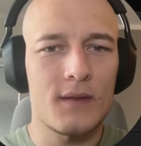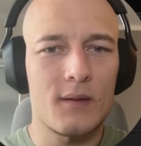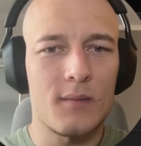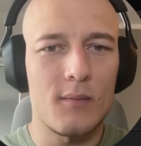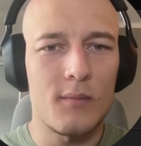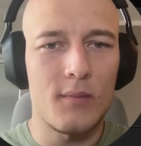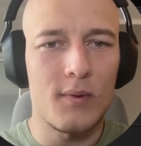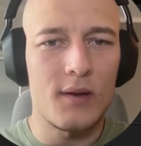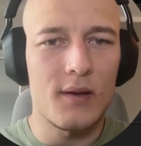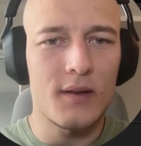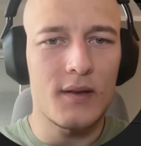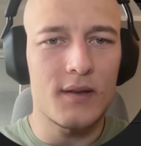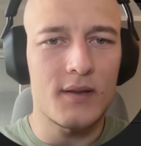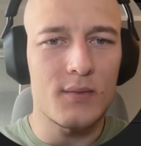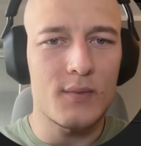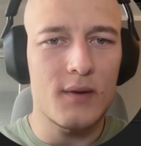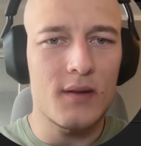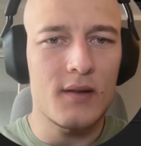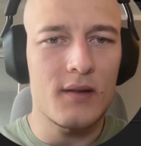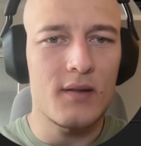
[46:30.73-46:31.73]
Blink
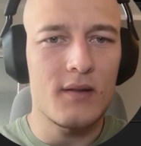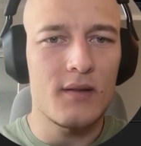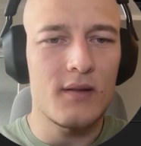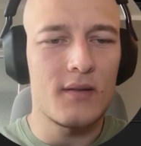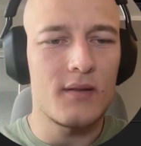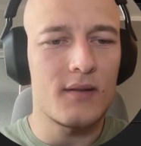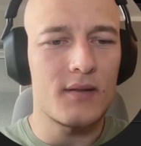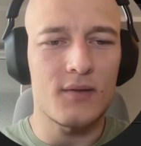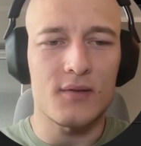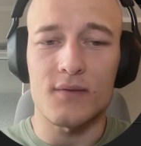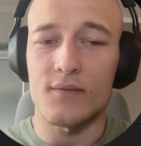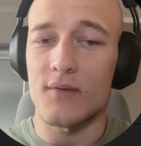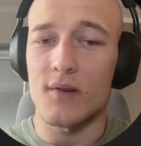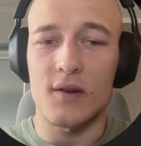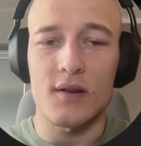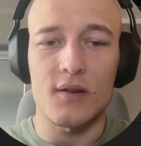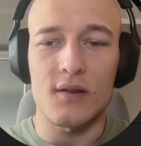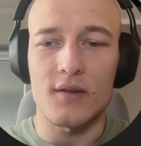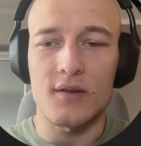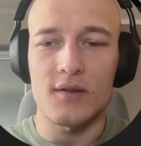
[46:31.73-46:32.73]
as well. This looks
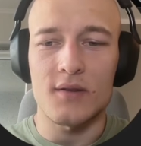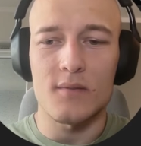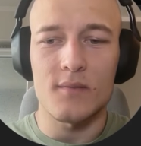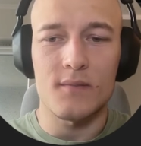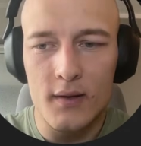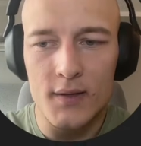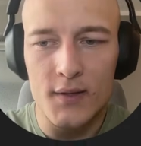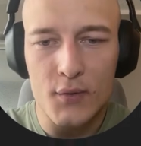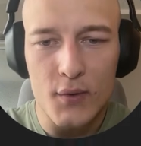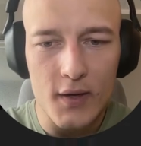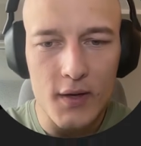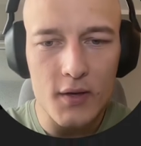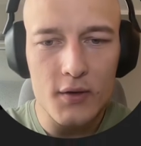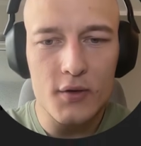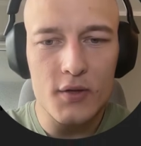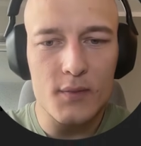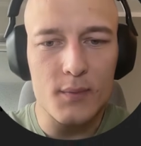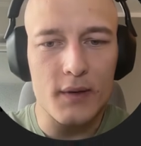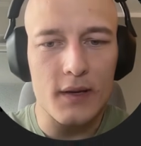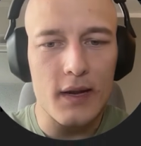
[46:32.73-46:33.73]
very nice. Let's create an
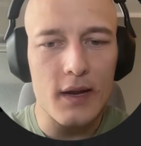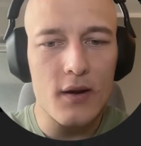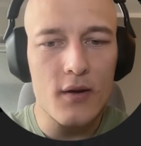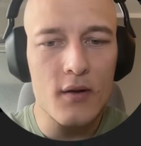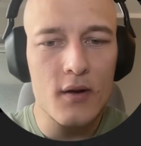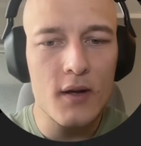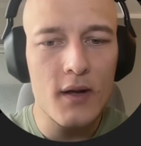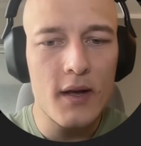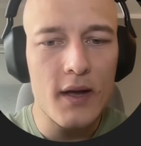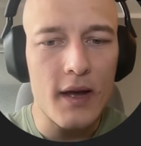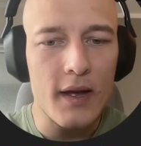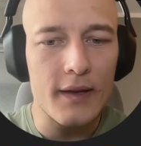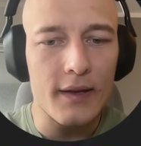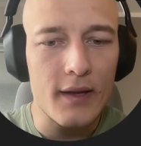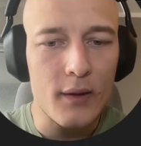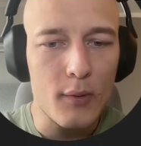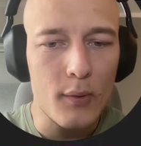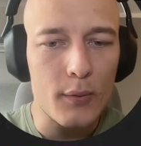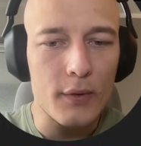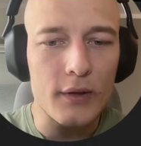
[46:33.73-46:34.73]
adjustment layer. And
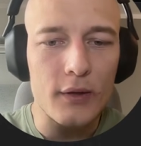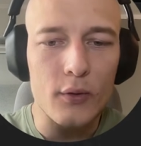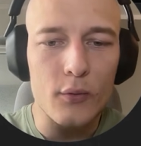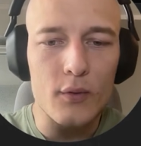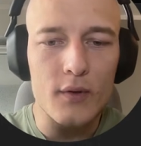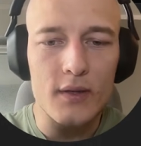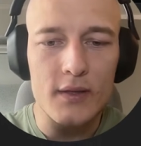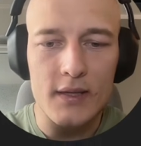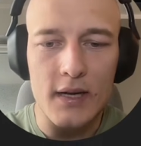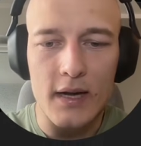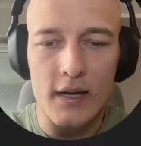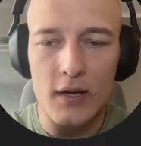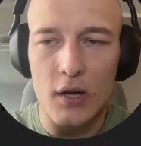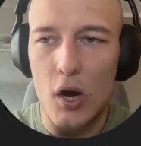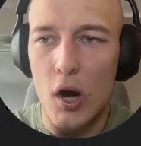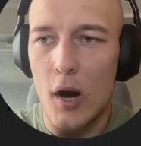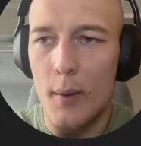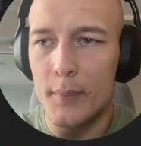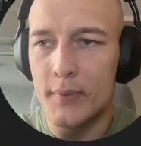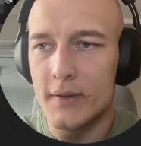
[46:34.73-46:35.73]
now what we can do is add
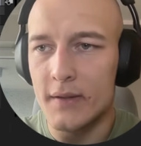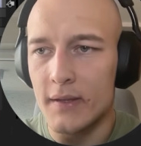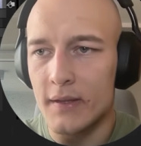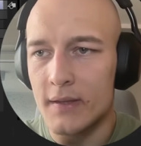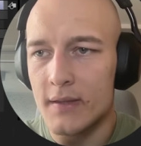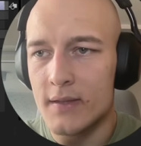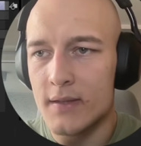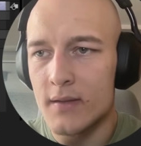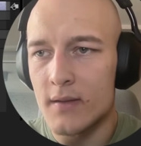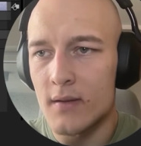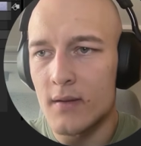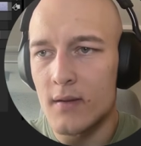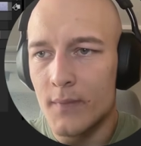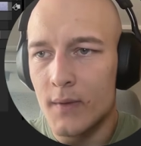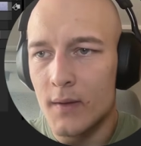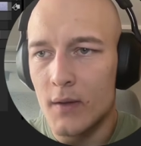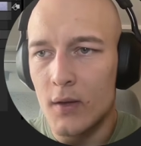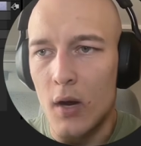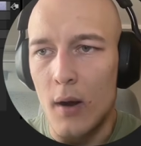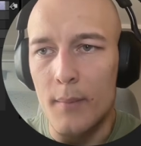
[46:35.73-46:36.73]
optics
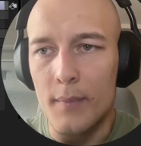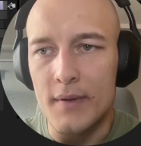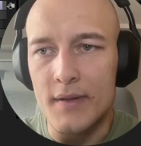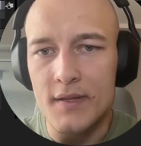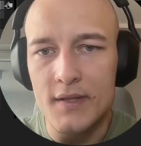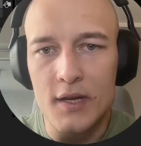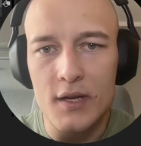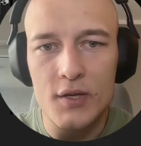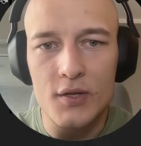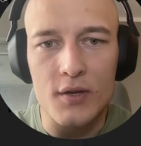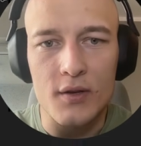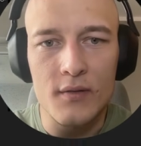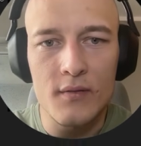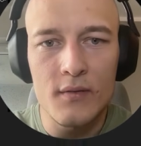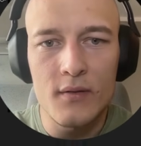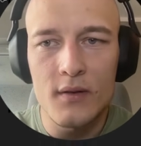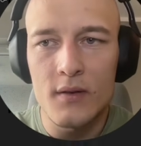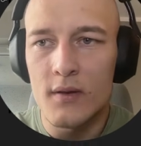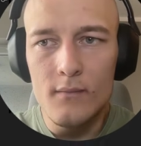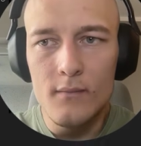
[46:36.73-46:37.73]
compensation
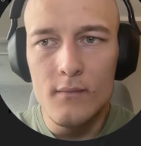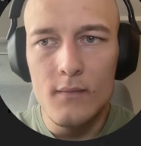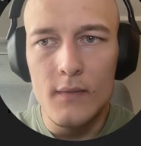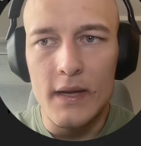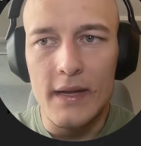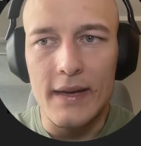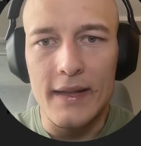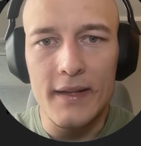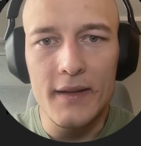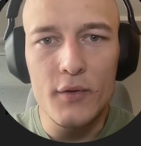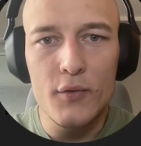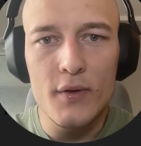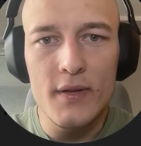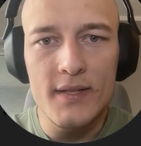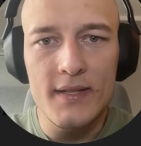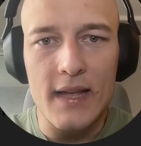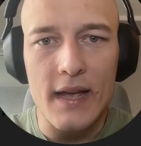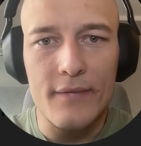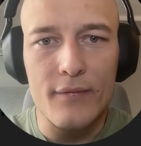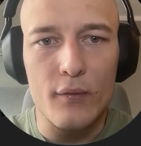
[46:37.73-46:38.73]
and
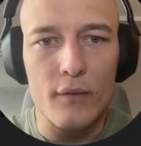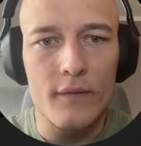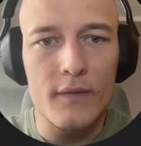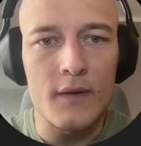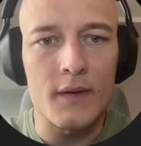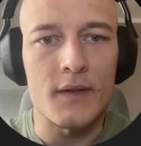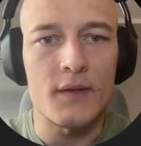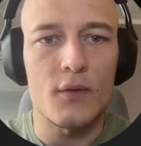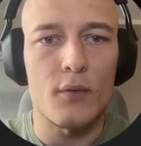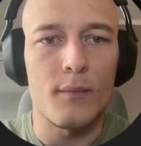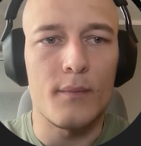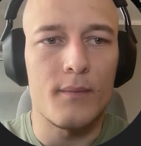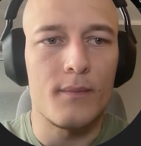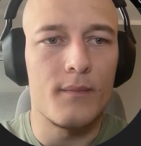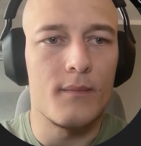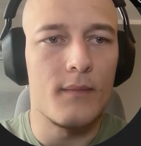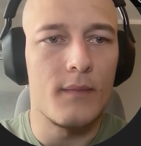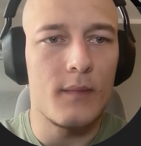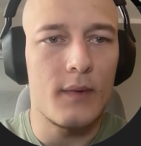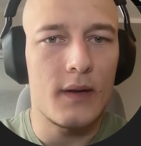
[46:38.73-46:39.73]
increase the FOV. So
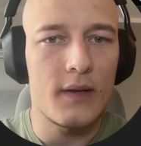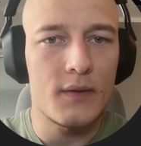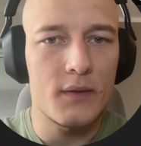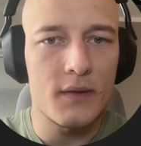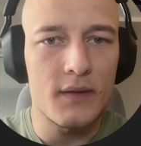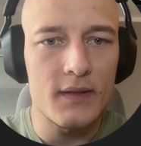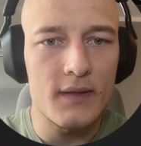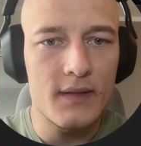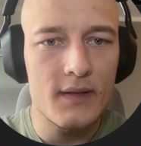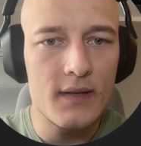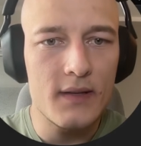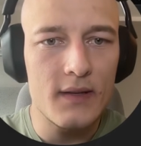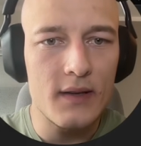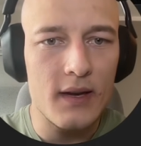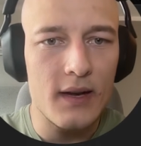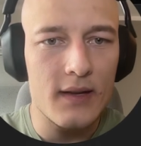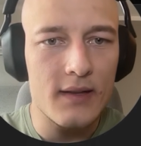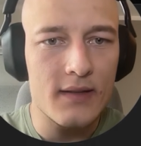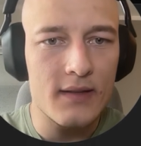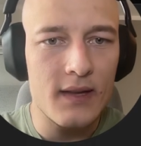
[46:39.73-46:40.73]
as you can see, it
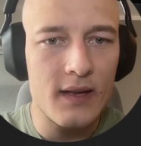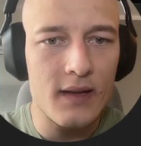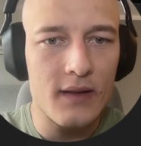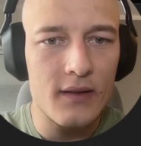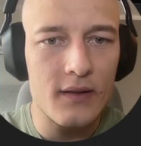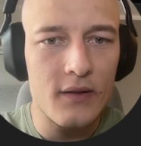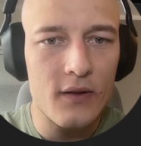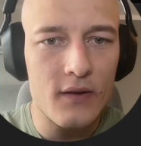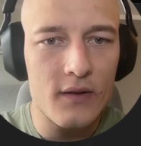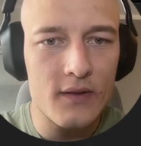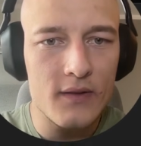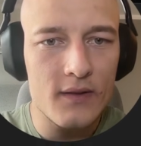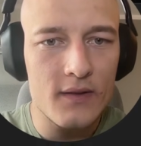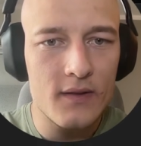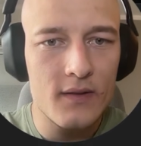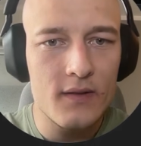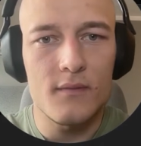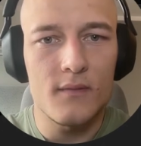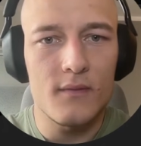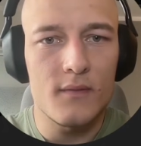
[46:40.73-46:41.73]
has that nice
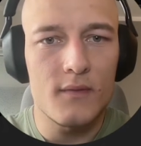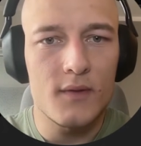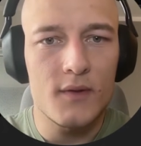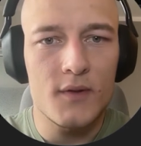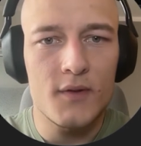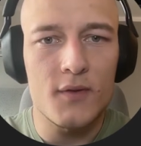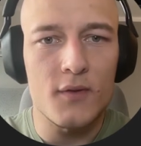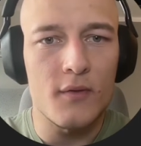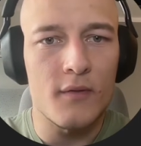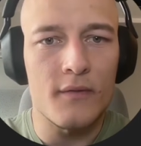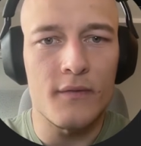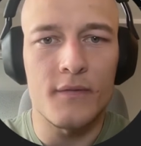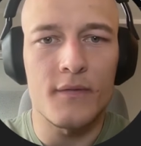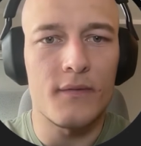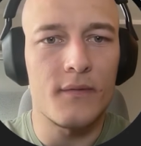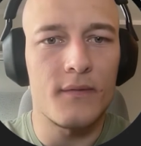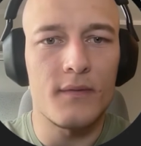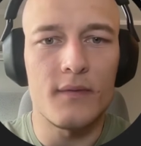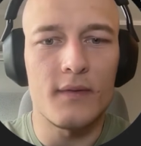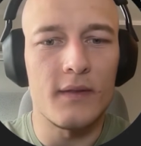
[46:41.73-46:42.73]
sort
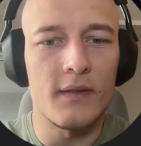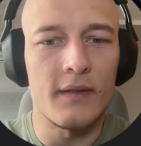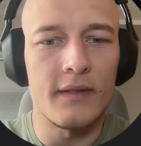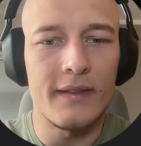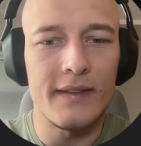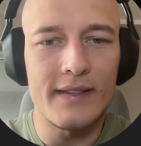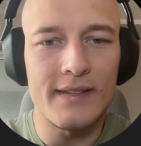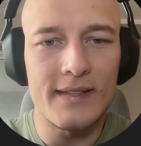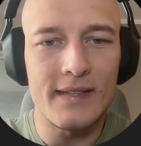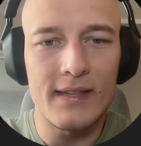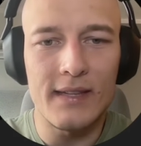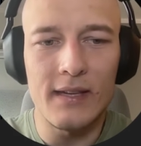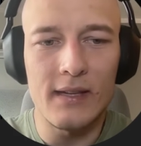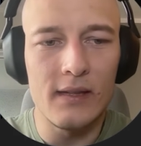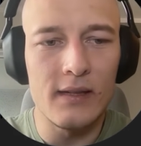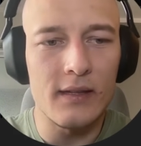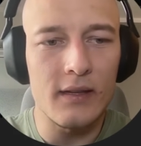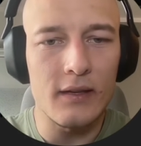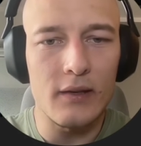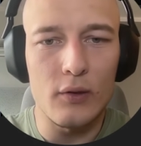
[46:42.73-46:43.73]
of
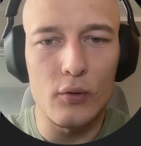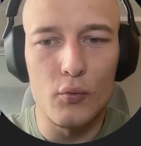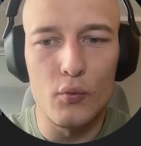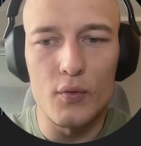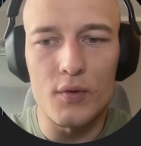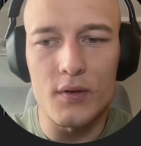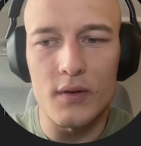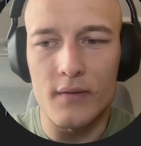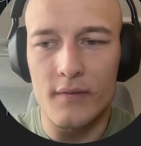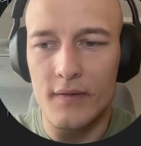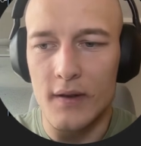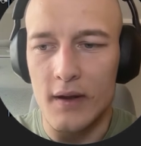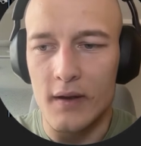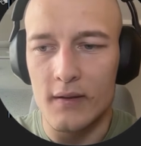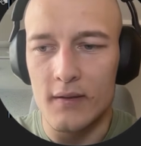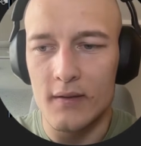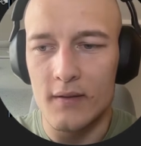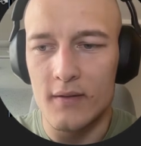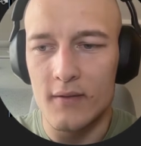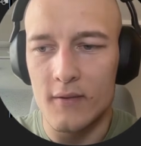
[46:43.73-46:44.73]
distilled illusion
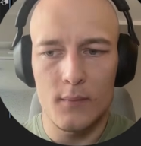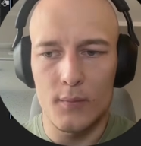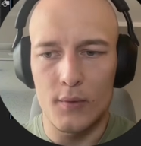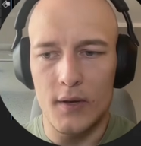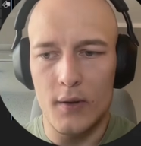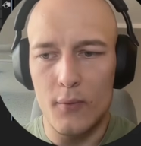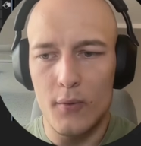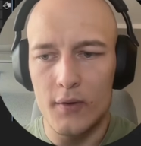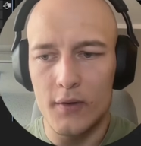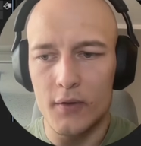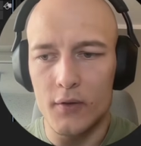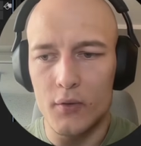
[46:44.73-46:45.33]
effect. But now what I can